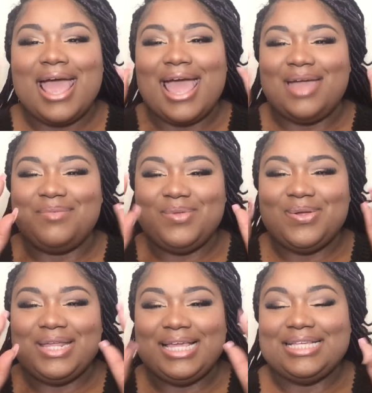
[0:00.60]
Hey
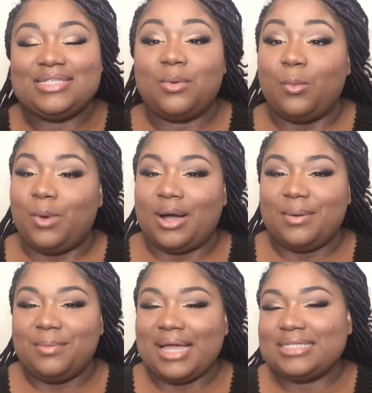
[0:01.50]
beauties,
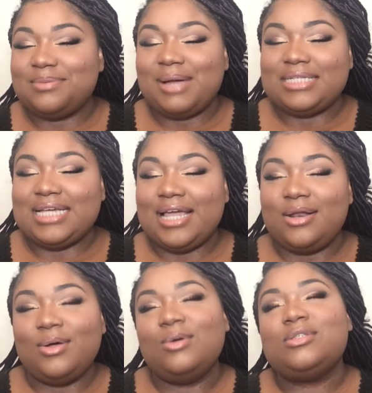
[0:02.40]
welcome back to my
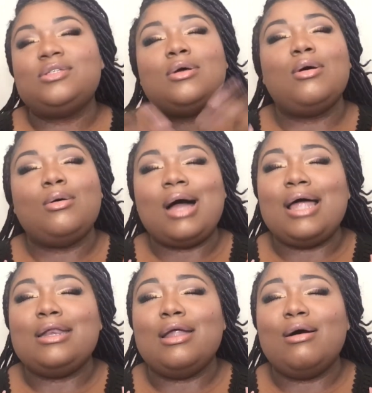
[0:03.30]
channel. So I
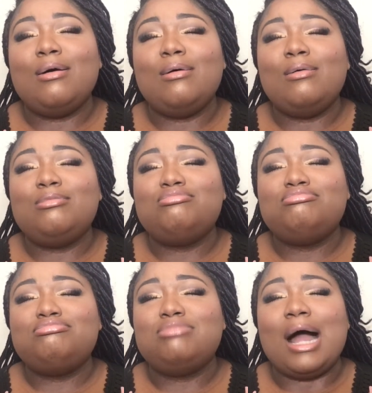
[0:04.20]
know
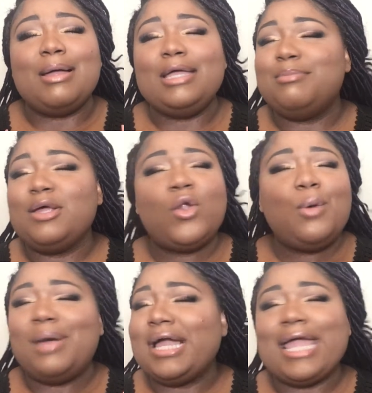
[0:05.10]
I ain't been
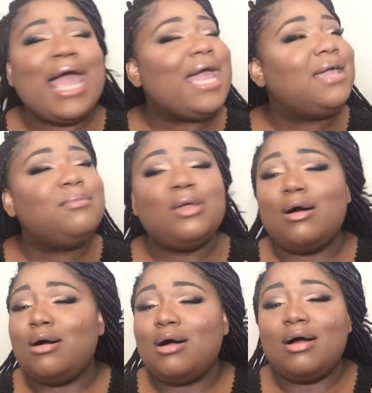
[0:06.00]
on my game,
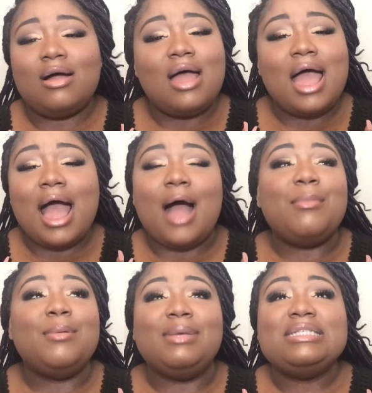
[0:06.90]
y'all. I've
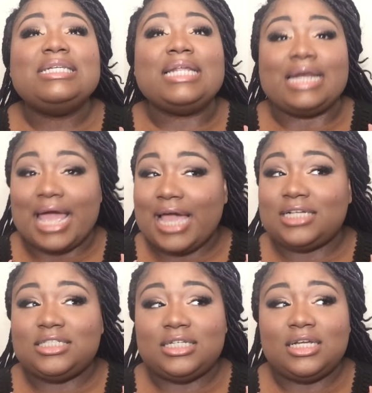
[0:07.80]
been missing in
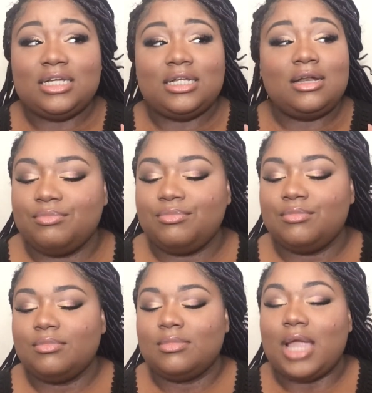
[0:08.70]
action.
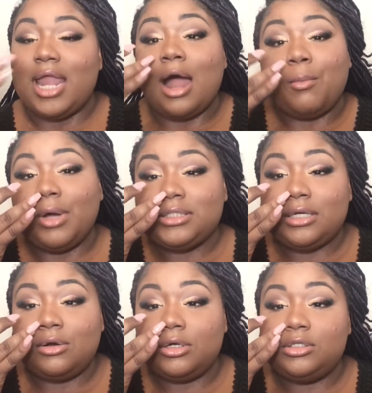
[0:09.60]
And I
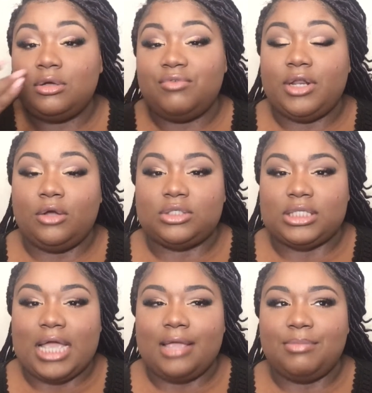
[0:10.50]
wasn't going to do a video
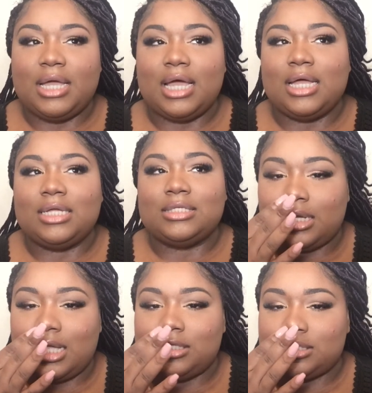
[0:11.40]
today because
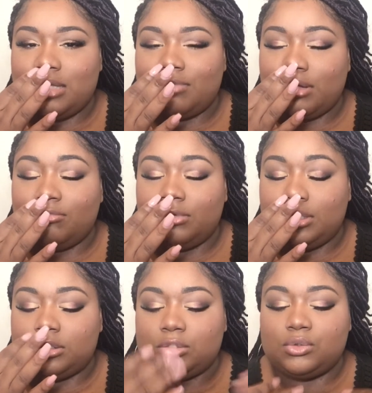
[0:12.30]
I just have like a really
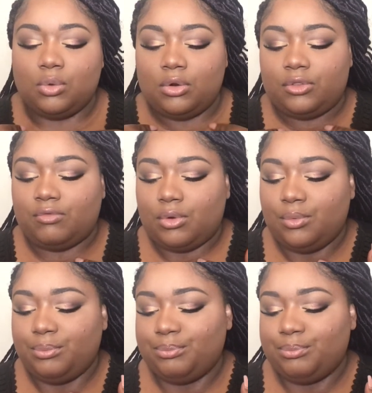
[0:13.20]
sore throat.